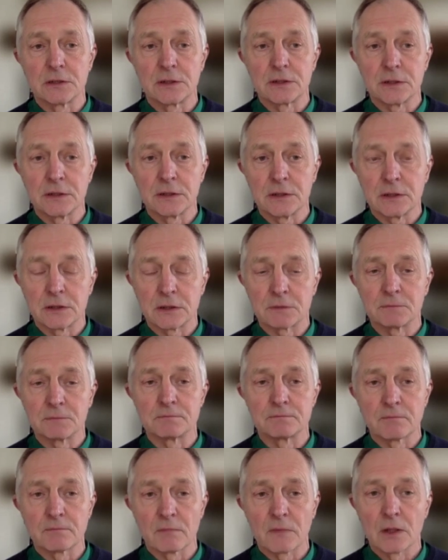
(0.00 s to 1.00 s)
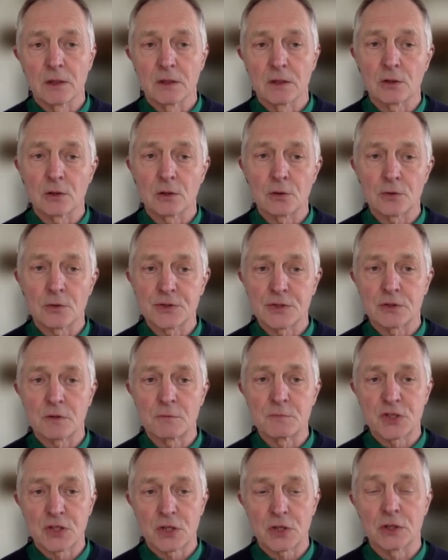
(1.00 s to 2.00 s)
the laws are
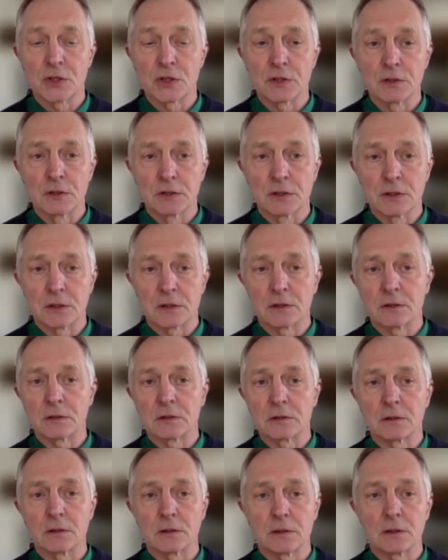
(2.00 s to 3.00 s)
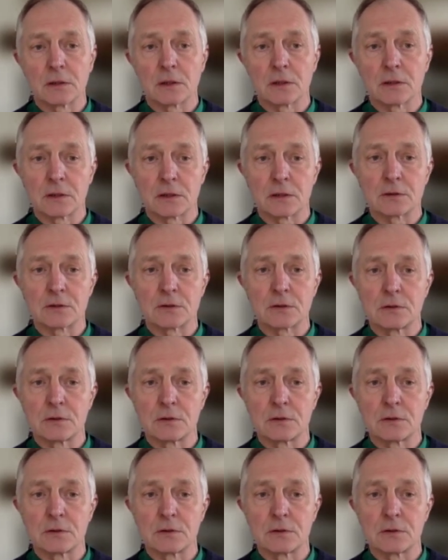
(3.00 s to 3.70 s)
absurd that